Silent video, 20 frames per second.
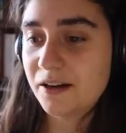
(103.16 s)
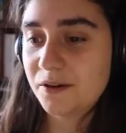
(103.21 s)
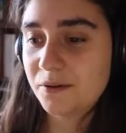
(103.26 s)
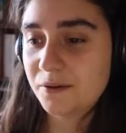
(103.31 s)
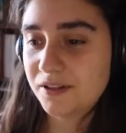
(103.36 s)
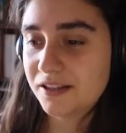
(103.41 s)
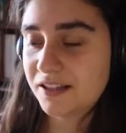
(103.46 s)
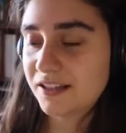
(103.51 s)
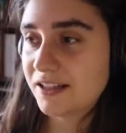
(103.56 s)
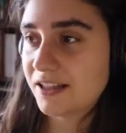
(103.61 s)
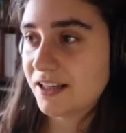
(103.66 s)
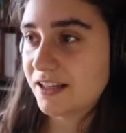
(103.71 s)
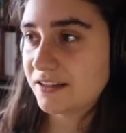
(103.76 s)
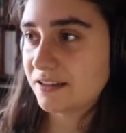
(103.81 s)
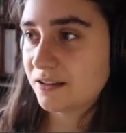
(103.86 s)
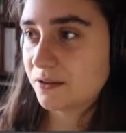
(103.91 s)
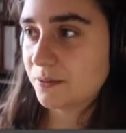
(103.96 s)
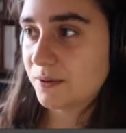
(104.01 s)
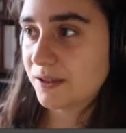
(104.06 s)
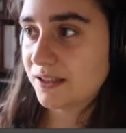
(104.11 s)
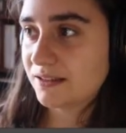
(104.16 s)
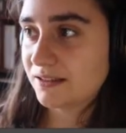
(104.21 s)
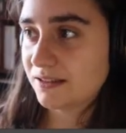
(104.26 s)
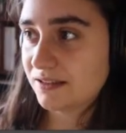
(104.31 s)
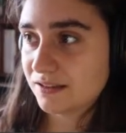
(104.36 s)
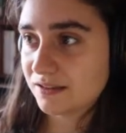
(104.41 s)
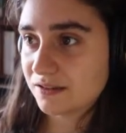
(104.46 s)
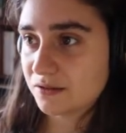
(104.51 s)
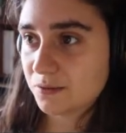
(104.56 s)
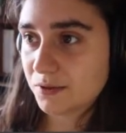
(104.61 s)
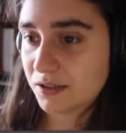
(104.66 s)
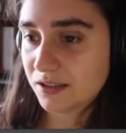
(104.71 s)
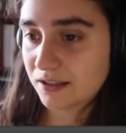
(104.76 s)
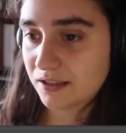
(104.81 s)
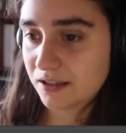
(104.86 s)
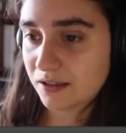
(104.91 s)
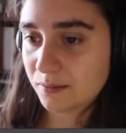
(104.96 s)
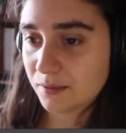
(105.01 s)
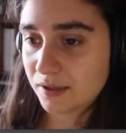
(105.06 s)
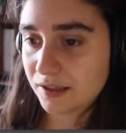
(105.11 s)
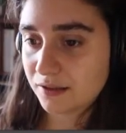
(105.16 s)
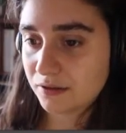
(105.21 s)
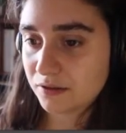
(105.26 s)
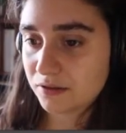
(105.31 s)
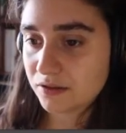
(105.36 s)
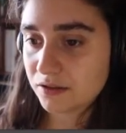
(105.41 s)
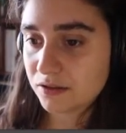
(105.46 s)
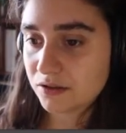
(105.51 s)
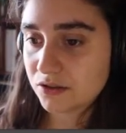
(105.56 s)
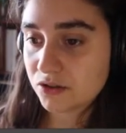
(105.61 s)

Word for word: I really liked the way this one came out.